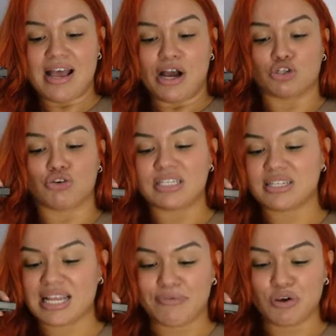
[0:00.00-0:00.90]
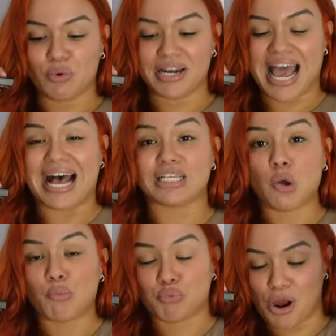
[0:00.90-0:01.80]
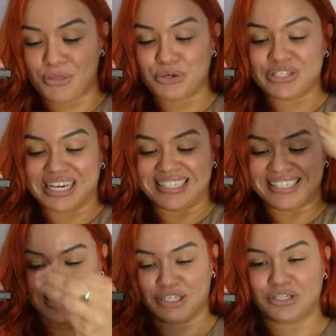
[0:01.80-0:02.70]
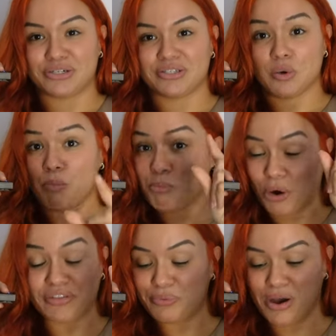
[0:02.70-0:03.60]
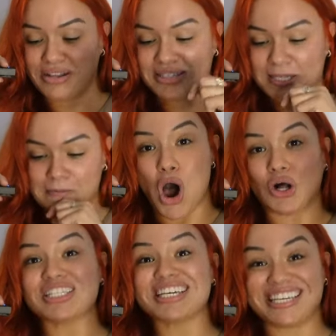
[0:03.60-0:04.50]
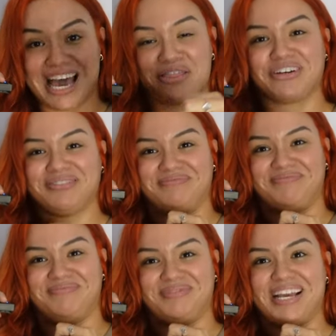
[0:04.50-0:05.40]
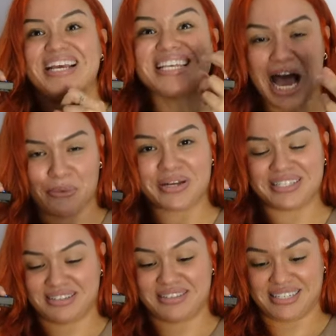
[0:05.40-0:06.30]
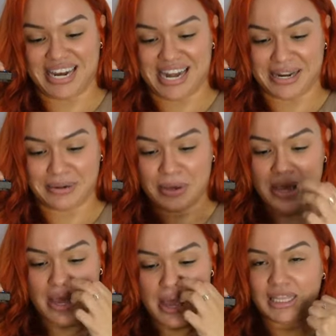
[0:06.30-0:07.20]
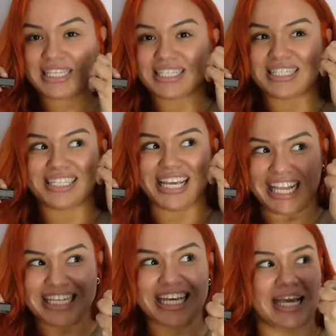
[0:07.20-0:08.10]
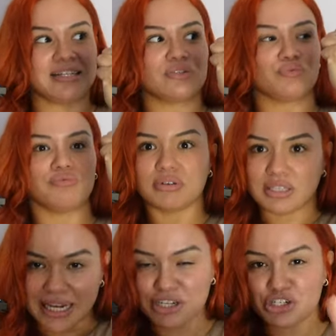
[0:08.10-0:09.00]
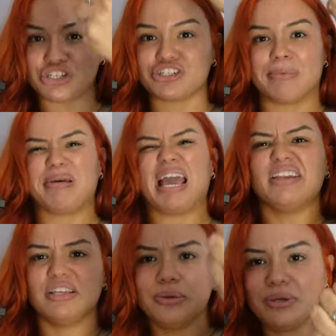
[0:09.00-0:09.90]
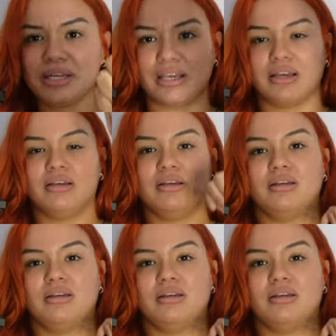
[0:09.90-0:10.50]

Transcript: addresses everyone as brothers and sisters more than once, all together is how it's stated. This indicates relationship and unity.